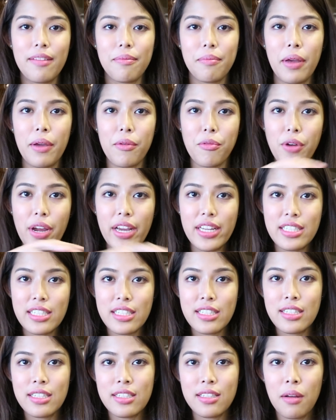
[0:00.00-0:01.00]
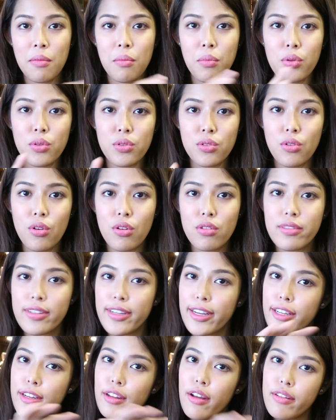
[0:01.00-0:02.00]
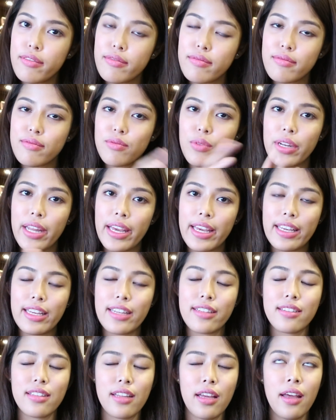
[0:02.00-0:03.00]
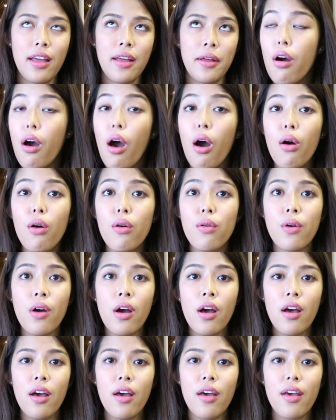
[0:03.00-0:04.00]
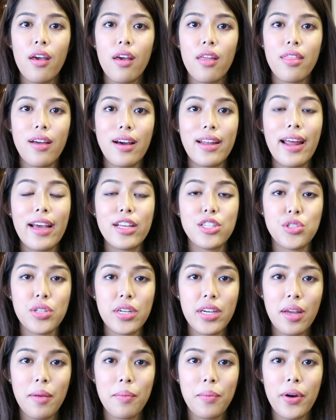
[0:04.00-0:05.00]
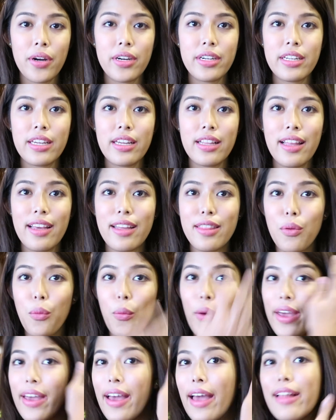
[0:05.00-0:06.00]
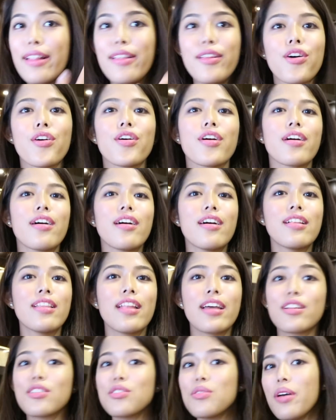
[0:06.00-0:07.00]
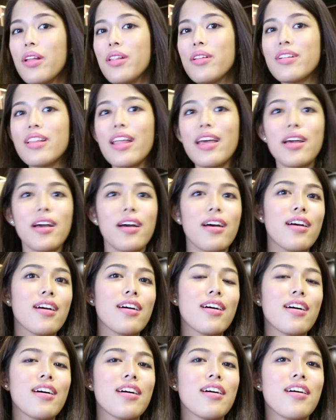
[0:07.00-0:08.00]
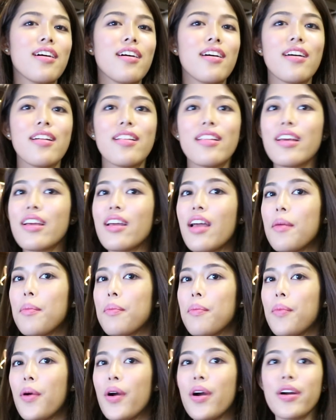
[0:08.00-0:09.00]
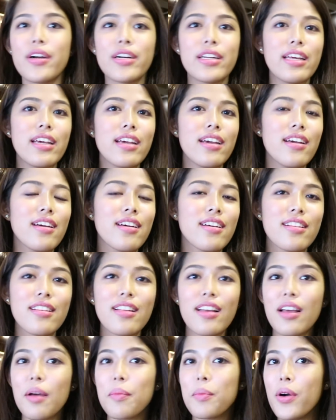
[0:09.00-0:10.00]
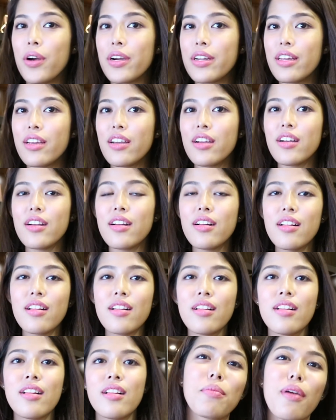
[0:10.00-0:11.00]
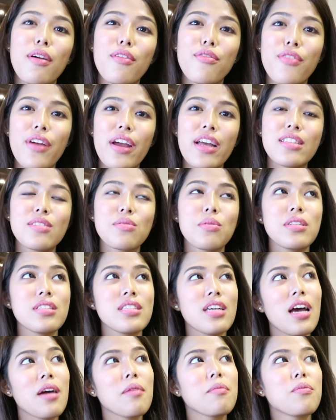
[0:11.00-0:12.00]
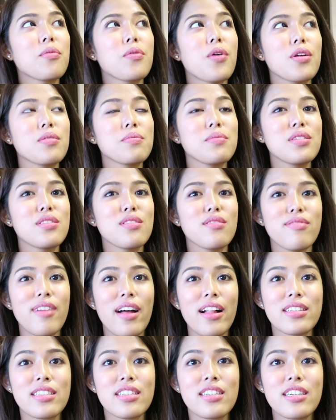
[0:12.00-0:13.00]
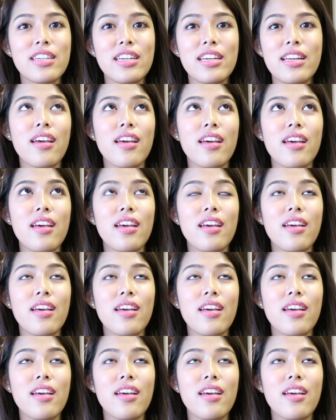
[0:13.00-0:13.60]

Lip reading: My rice is isang bundok na ganun when I eat. Oh, that I drink and party. Like the way I look. Like, do I look like I party? Like a party girl? My friends one time brought me to Valkyrie.